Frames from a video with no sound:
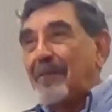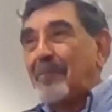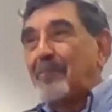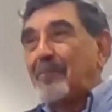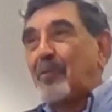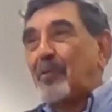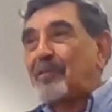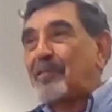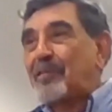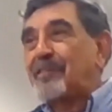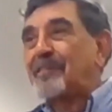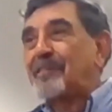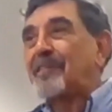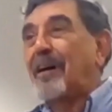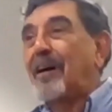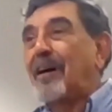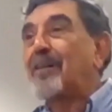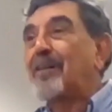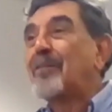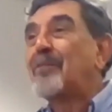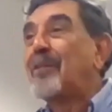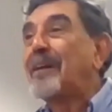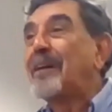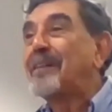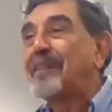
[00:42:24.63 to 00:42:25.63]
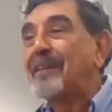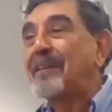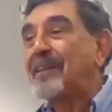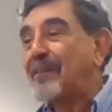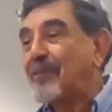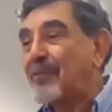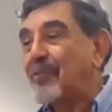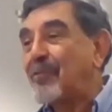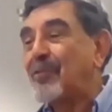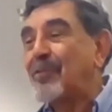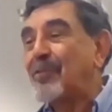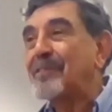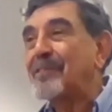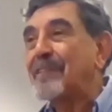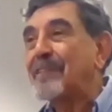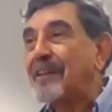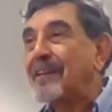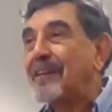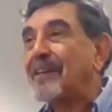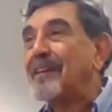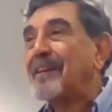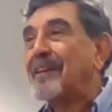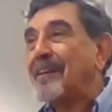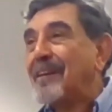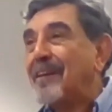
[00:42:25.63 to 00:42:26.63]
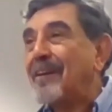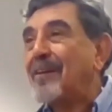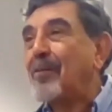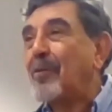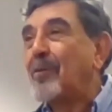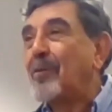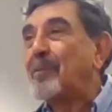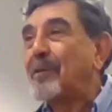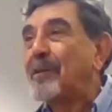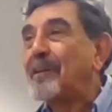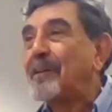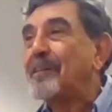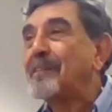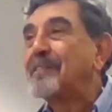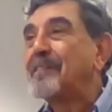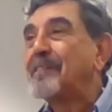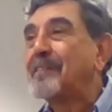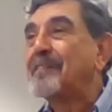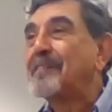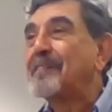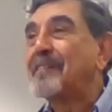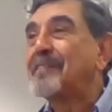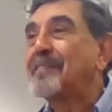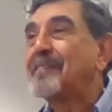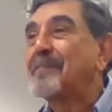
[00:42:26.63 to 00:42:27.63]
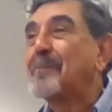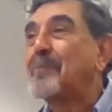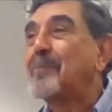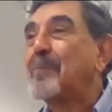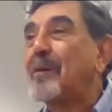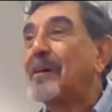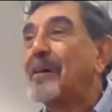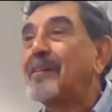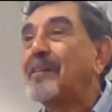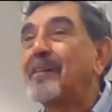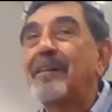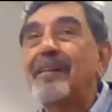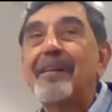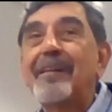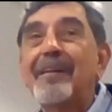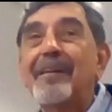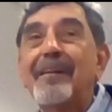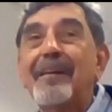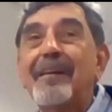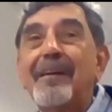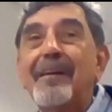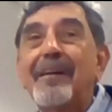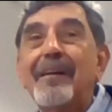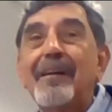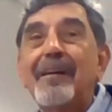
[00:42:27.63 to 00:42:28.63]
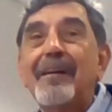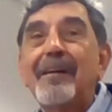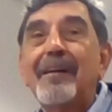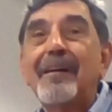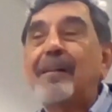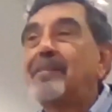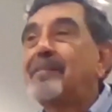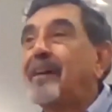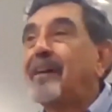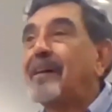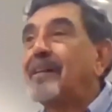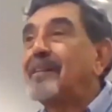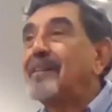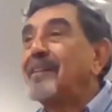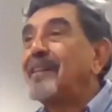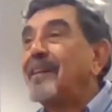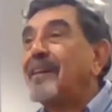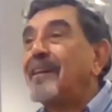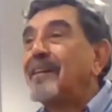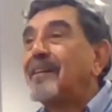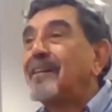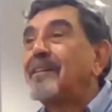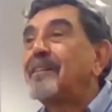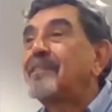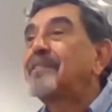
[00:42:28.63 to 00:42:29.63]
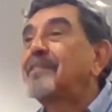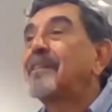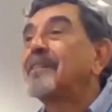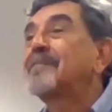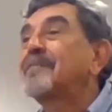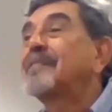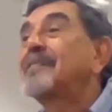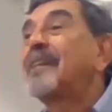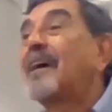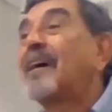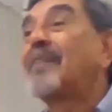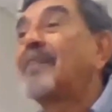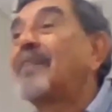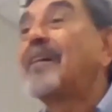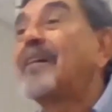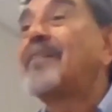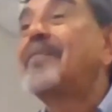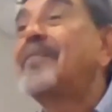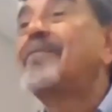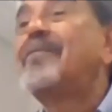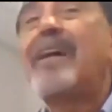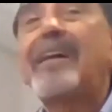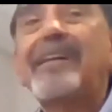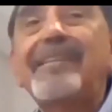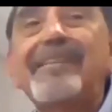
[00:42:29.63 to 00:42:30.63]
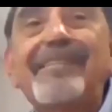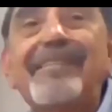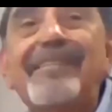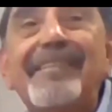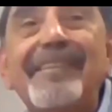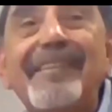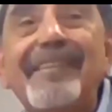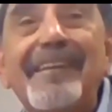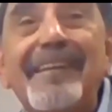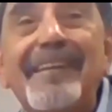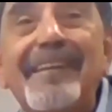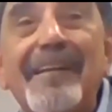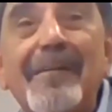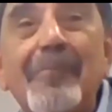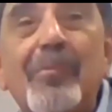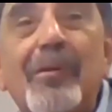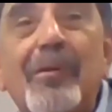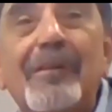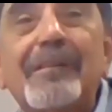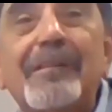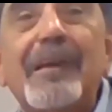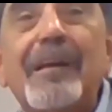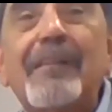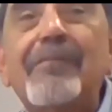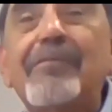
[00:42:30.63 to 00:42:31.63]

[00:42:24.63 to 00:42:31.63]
persons are waiting for the operating system making, and then it doesn't have a rate, but